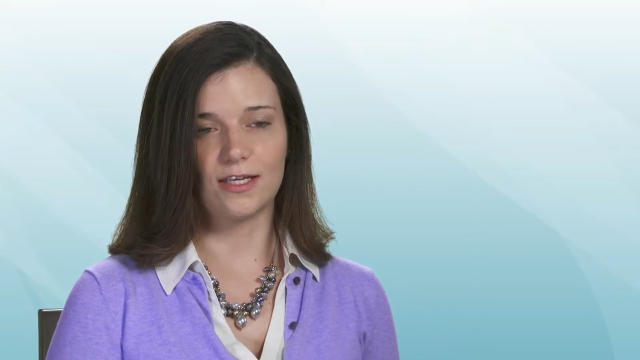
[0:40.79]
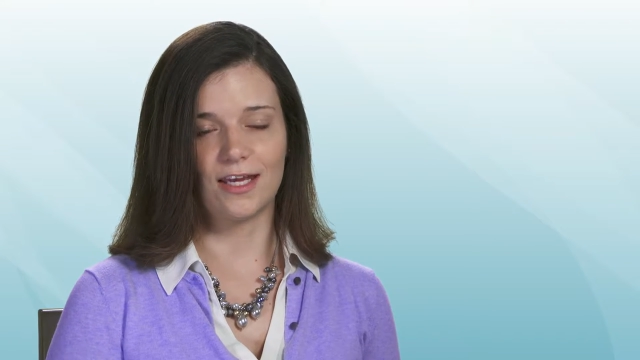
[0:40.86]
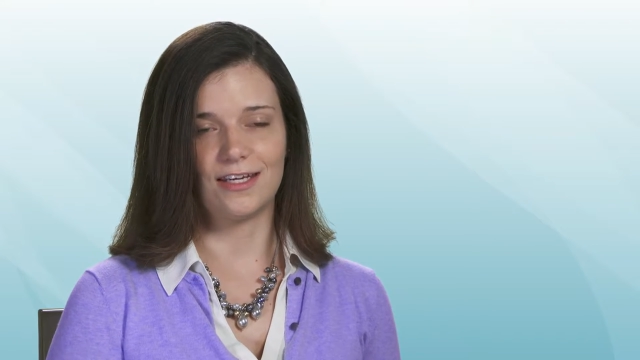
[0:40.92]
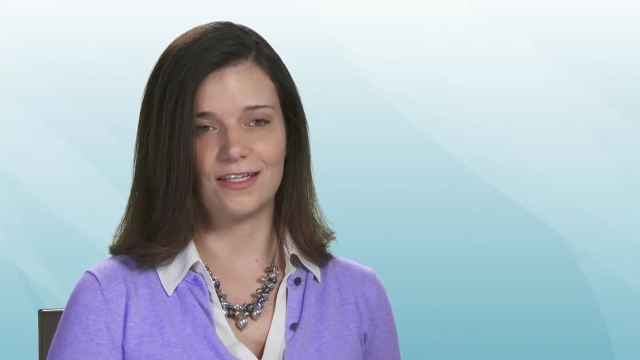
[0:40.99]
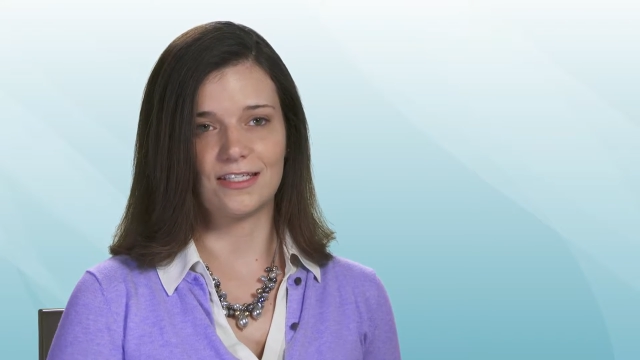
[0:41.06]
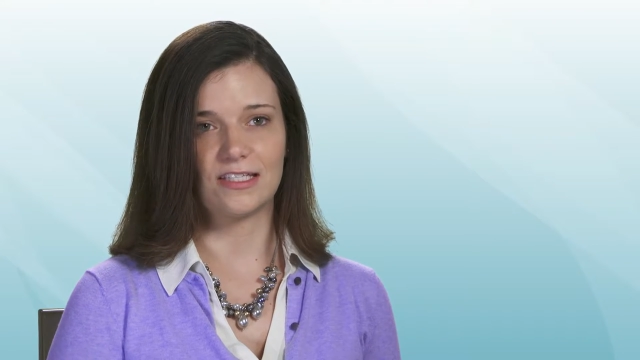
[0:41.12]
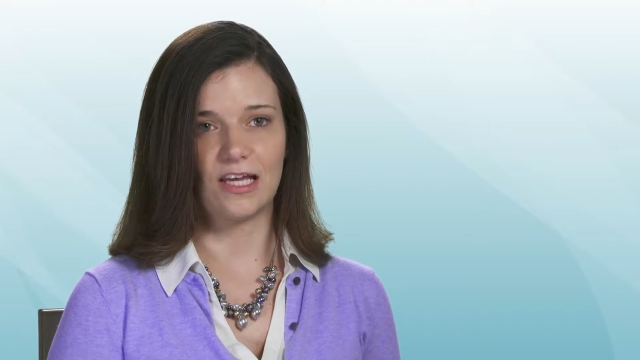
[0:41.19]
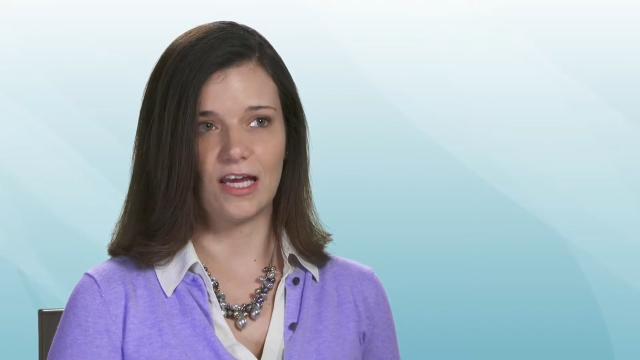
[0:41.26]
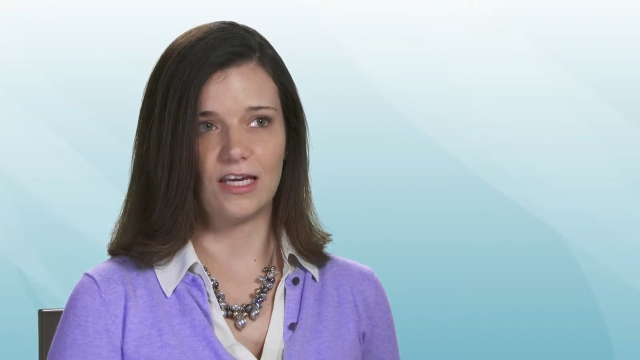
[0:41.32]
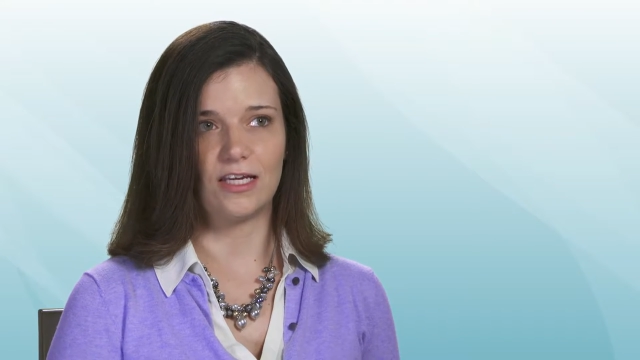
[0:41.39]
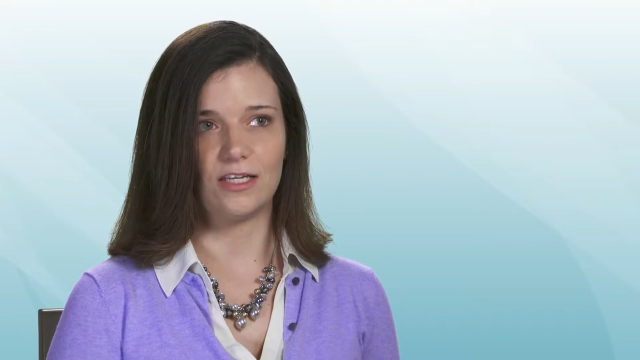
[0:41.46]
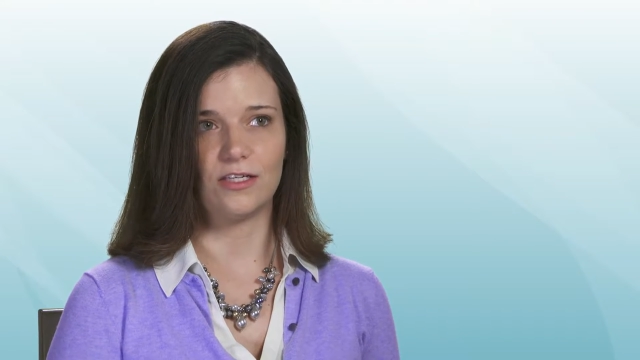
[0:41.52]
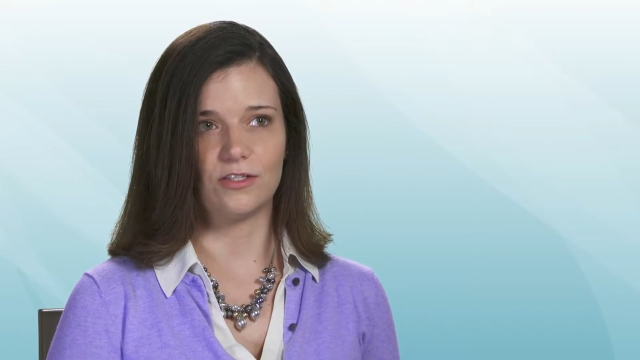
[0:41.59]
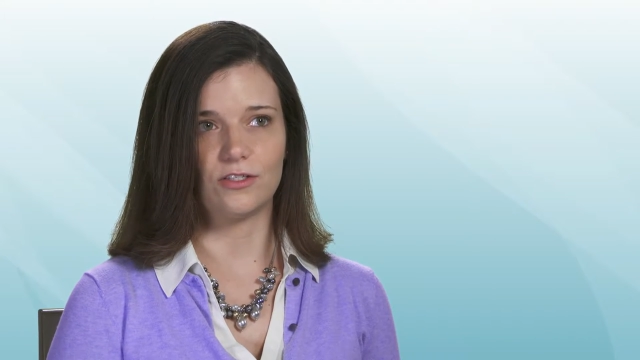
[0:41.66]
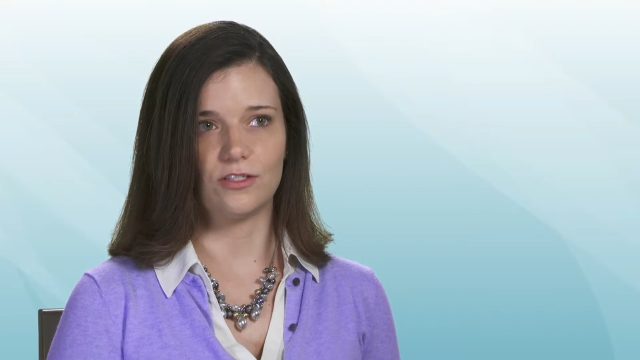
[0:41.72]
I
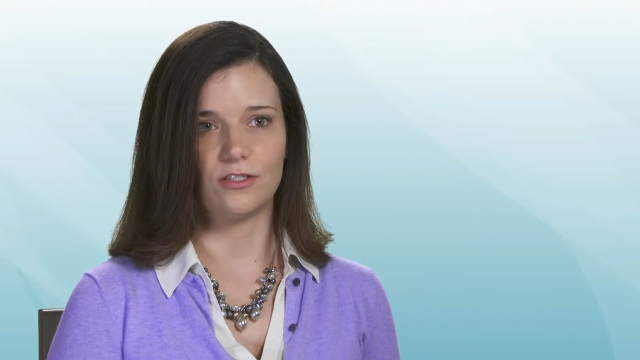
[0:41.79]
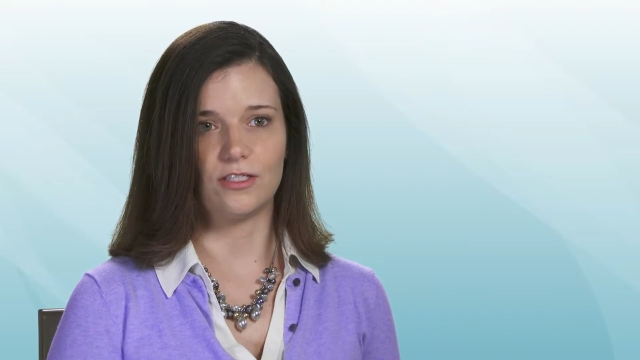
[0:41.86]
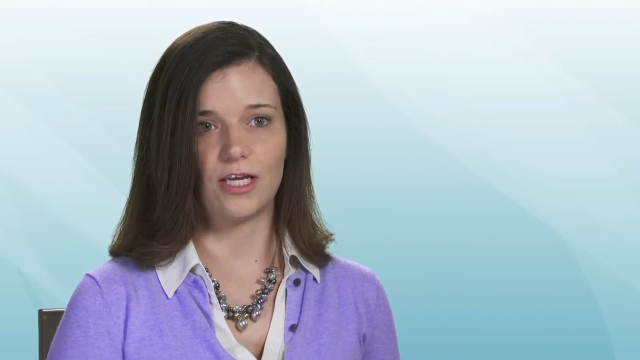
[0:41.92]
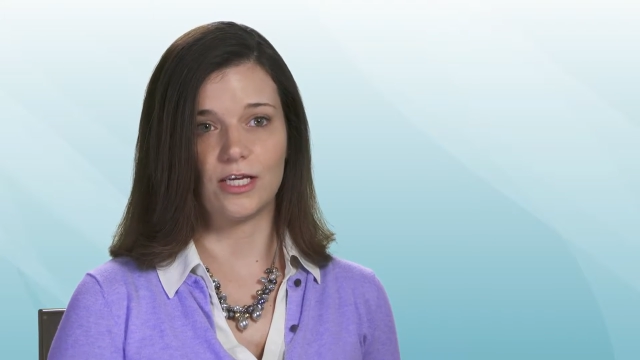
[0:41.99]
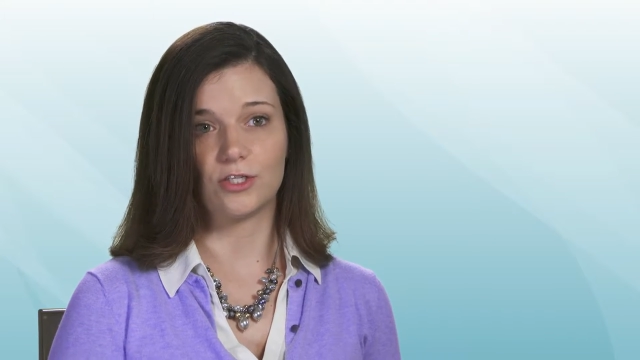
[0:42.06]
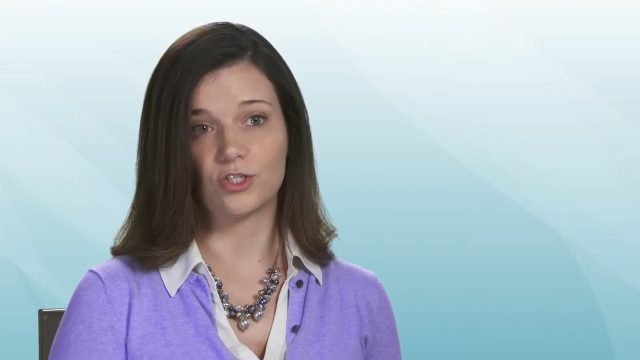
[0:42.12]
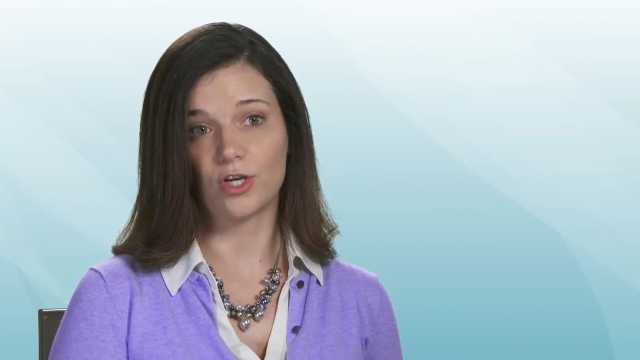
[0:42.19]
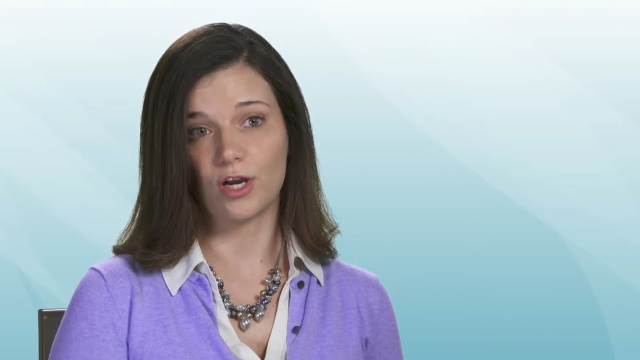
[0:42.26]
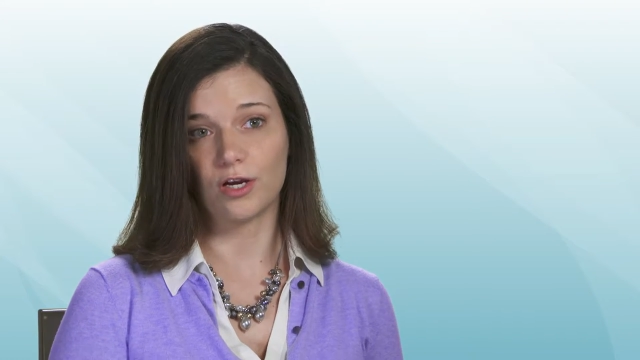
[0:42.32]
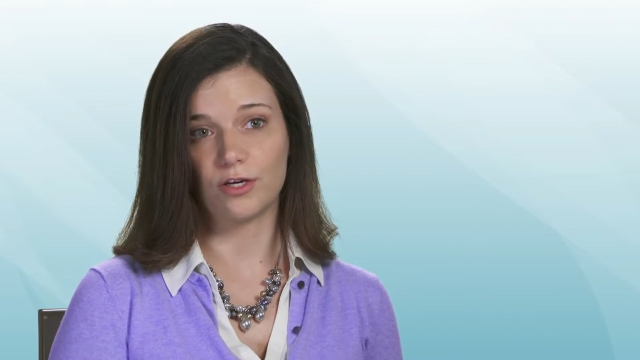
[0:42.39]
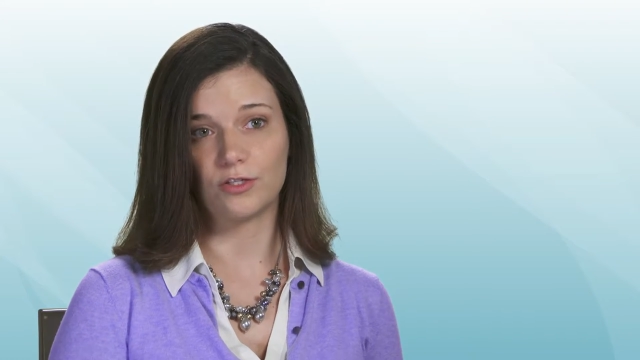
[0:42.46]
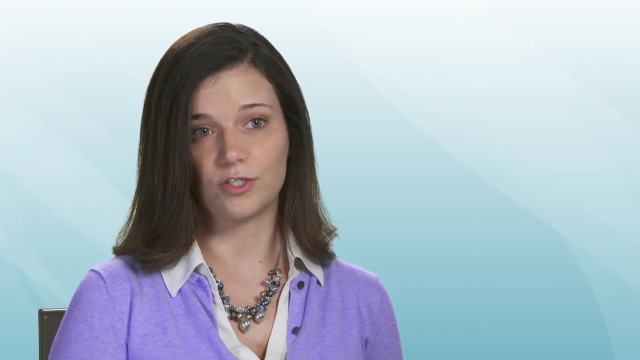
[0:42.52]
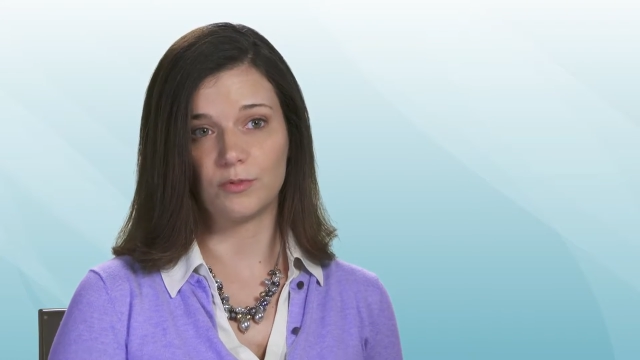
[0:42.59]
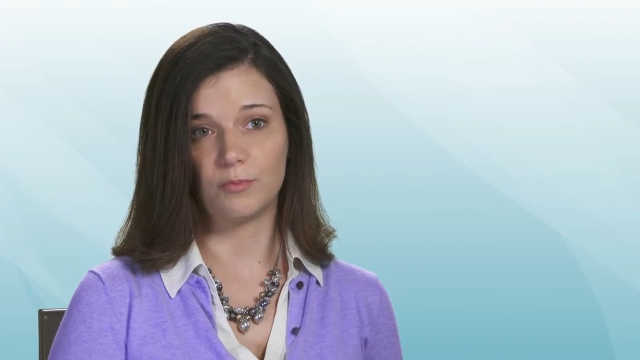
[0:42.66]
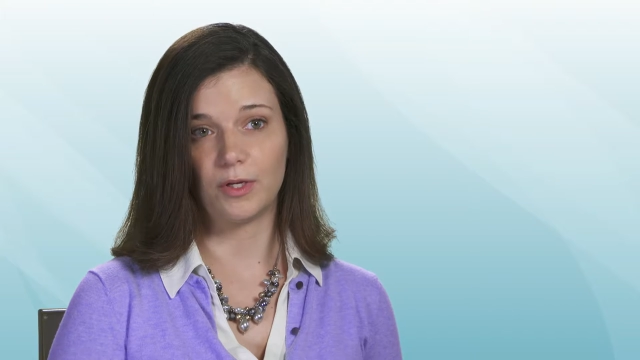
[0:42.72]
decided to take
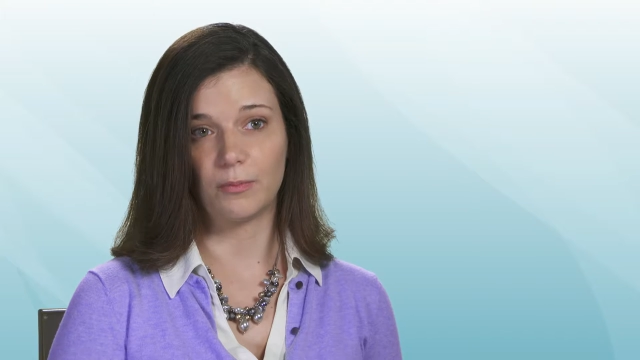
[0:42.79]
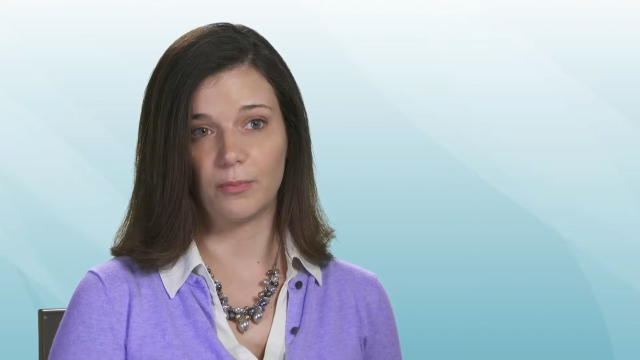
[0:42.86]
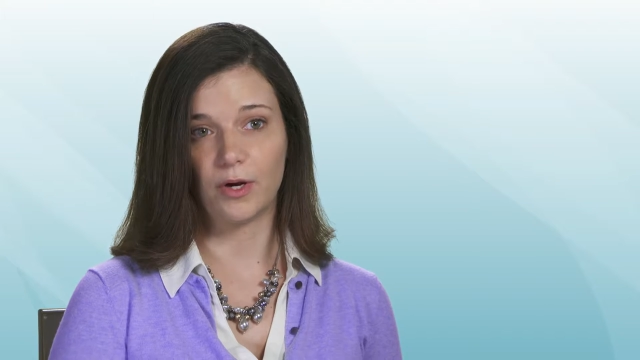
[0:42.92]
charge and be a